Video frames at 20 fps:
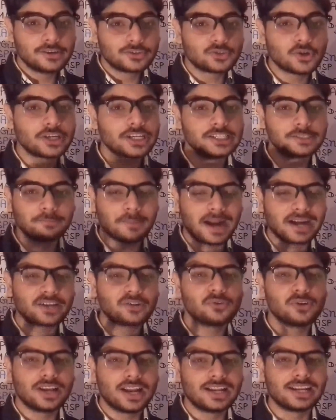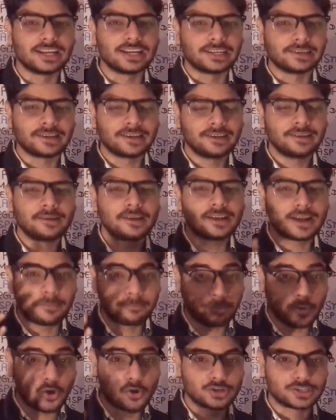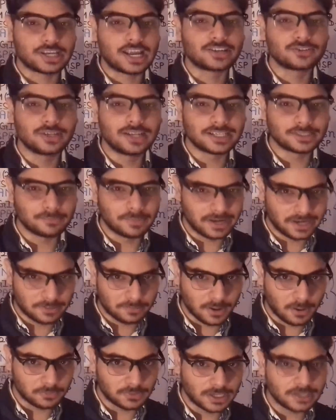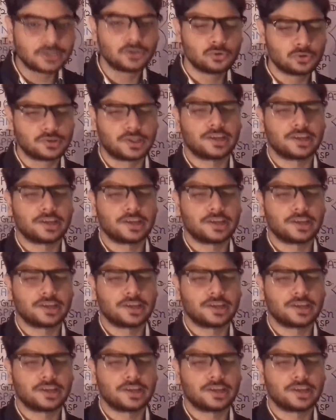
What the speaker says: So it is particularly composed as well as made up of the two